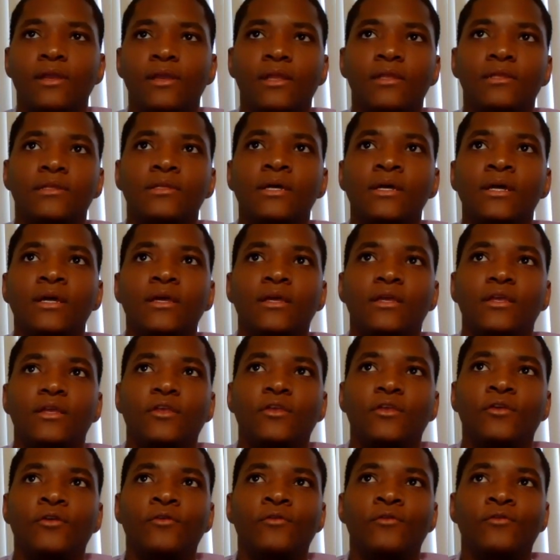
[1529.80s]
And
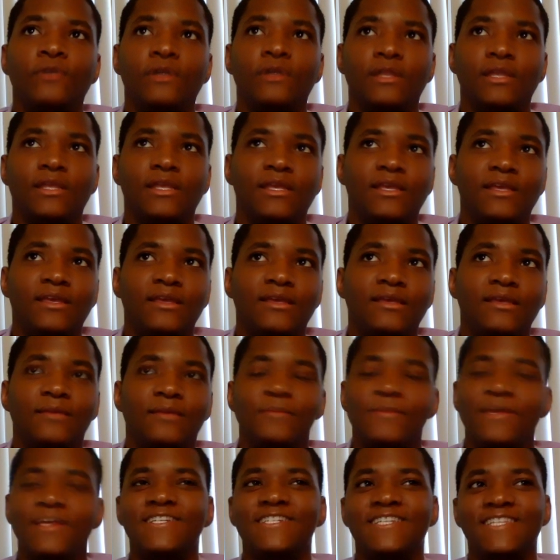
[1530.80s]
you really
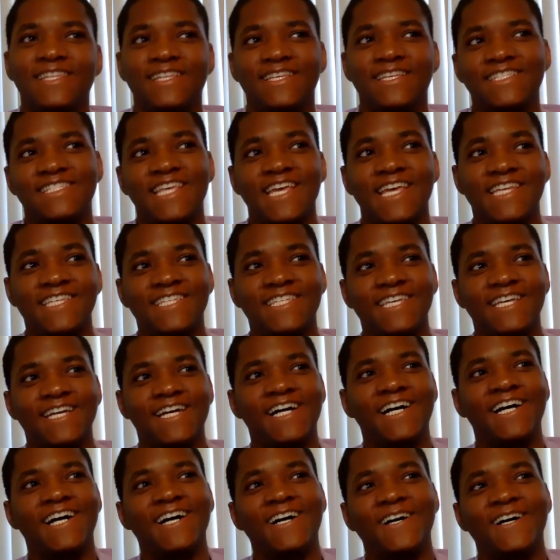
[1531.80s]
mentioned this idea
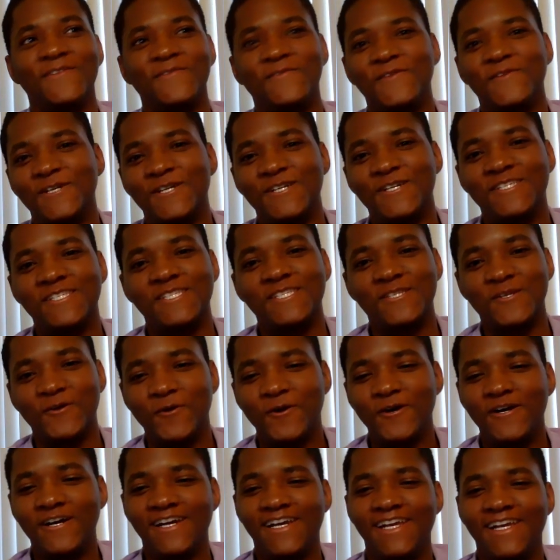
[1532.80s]
of your
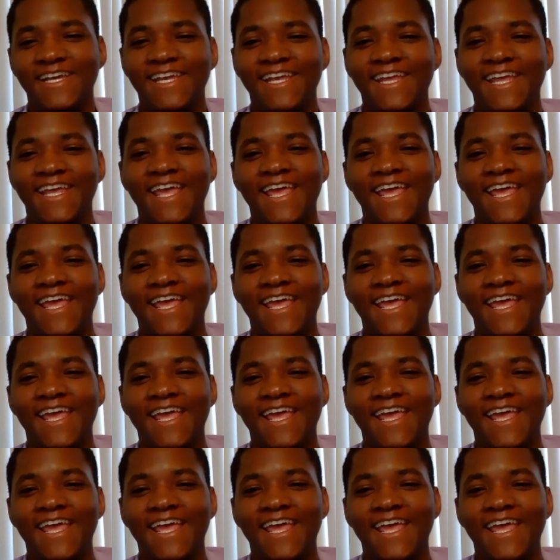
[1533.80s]
story.